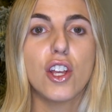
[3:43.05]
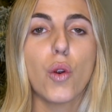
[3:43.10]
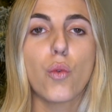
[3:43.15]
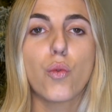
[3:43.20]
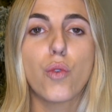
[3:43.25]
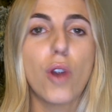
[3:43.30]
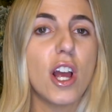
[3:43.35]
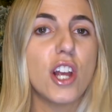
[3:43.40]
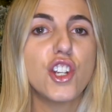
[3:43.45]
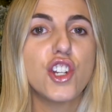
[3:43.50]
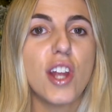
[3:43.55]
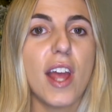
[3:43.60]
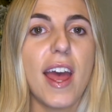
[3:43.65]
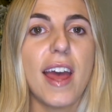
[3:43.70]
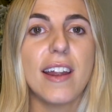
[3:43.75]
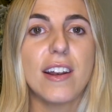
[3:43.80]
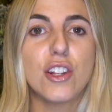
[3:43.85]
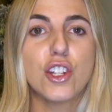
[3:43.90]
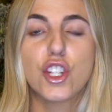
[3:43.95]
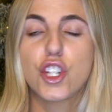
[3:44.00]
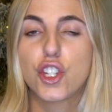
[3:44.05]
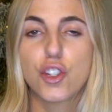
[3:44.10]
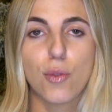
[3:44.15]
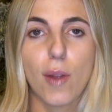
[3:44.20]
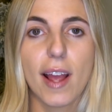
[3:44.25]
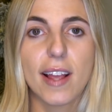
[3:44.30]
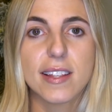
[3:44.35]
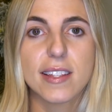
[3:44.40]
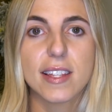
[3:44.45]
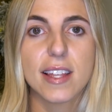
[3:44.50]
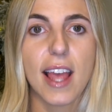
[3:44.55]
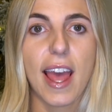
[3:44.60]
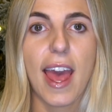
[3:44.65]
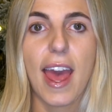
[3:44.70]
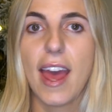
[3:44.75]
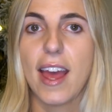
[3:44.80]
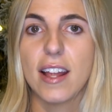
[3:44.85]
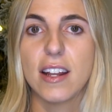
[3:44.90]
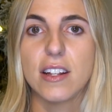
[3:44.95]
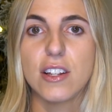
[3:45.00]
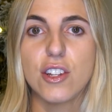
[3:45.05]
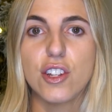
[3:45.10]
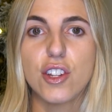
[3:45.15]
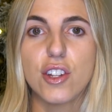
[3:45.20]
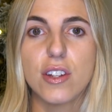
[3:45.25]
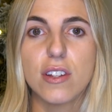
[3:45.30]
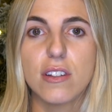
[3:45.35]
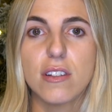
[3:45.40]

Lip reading: rush and stress and